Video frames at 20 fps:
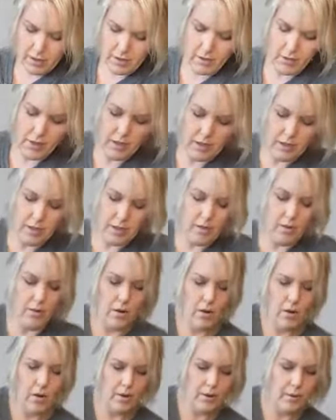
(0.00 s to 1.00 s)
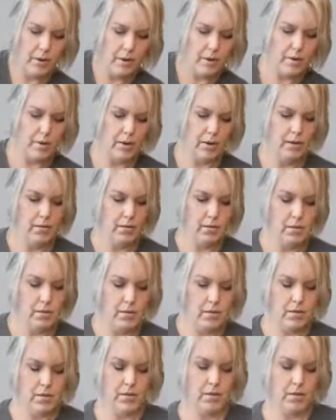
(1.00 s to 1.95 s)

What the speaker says: I don't need it to go all the way around.